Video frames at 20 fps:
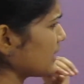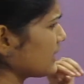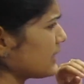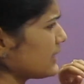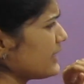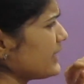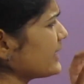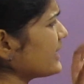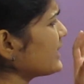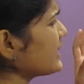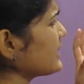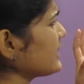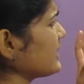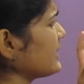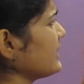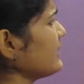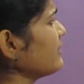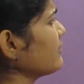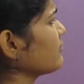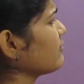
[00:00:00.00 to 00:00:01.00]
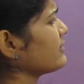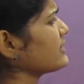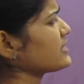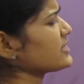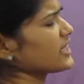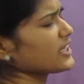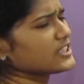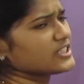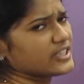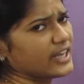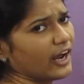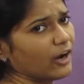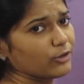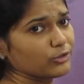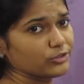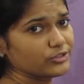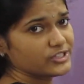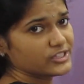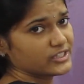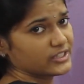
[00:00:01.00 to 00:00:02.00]
Clearly, we just have
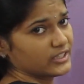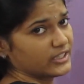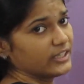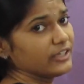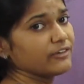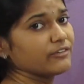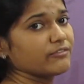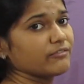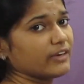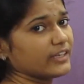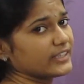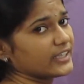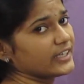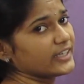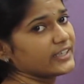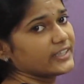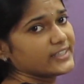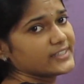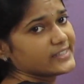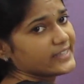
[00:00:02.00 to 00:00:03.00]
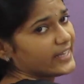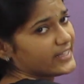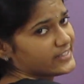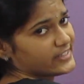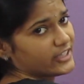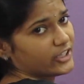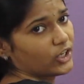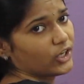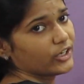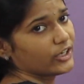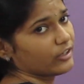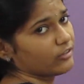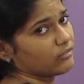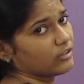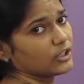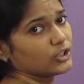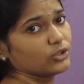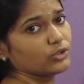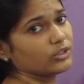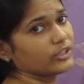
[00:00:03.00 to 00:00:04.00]
to see whether it is less than or
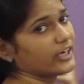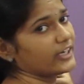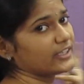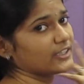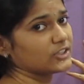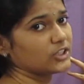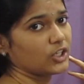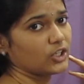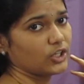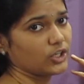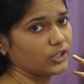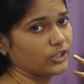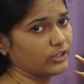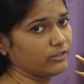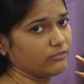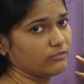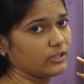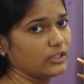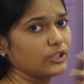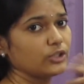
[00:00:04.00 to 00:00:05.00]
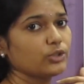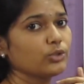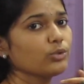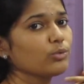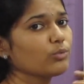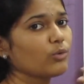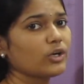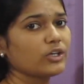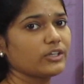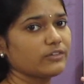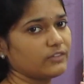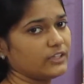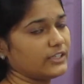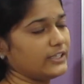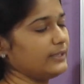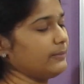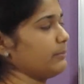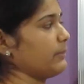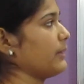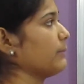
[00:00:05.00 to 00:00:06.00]
equal to, greater than or equal to, whatever
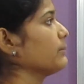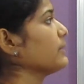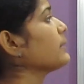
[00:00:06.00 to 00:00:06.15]
it may be.